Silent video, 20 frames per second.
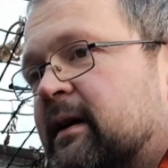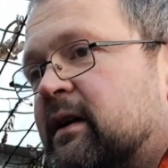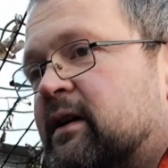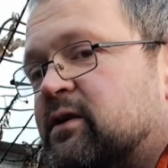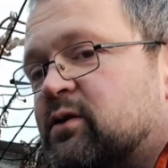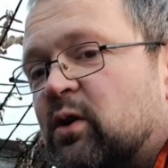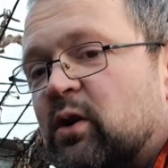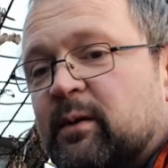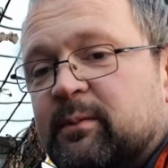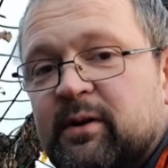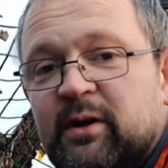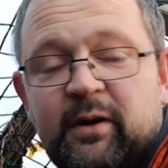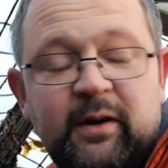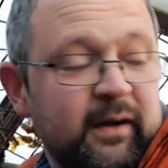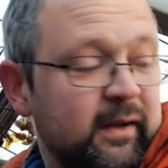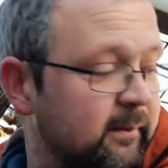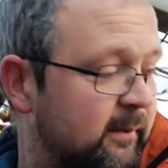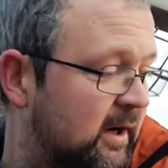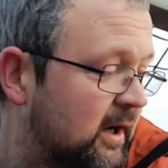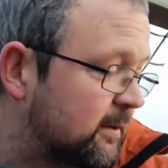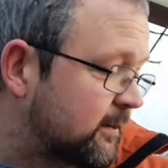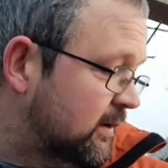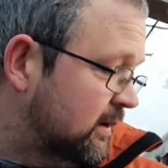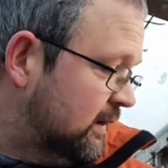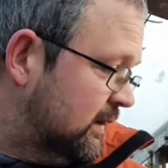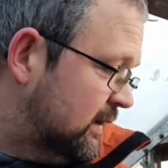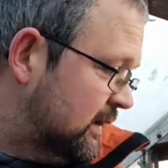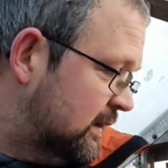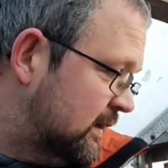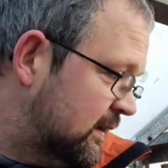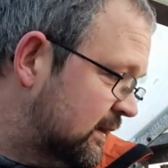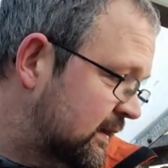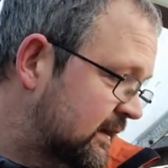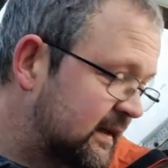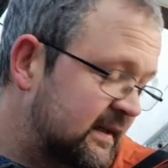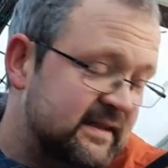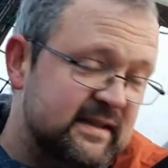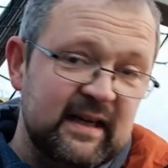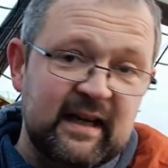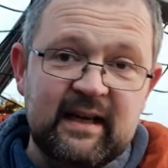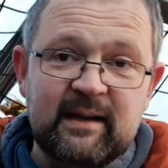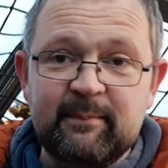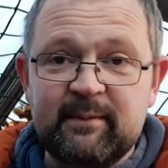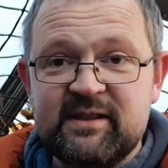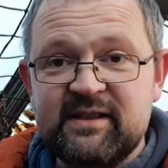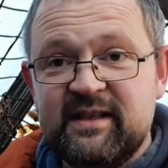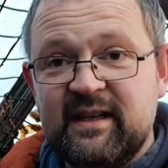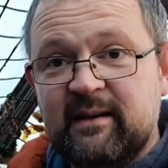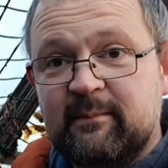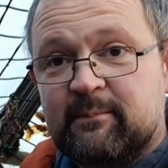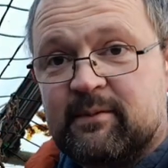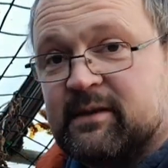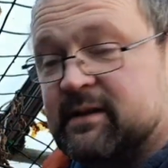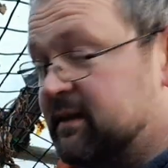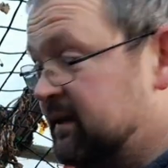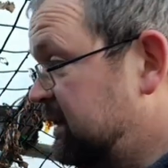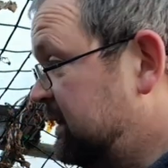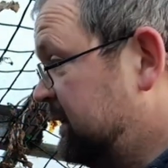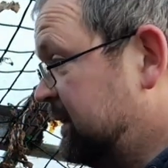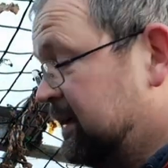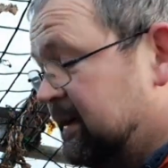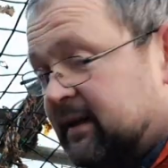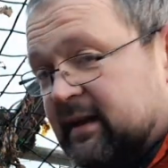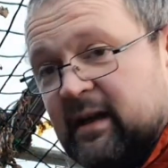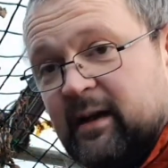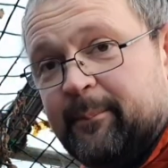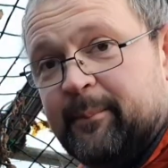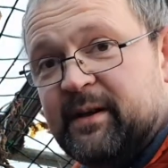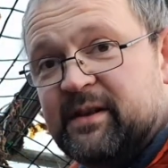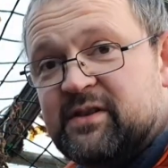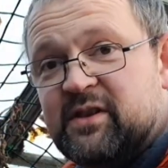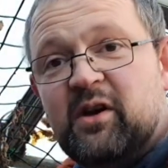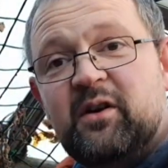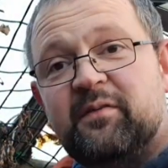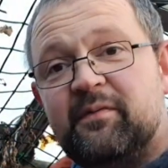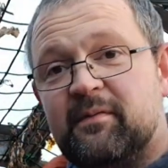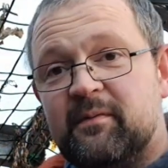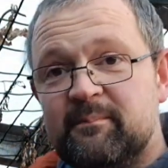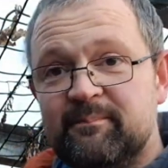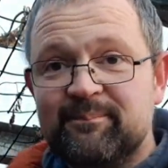So all I'm doing at the moment is taking my snips, cutting bits off.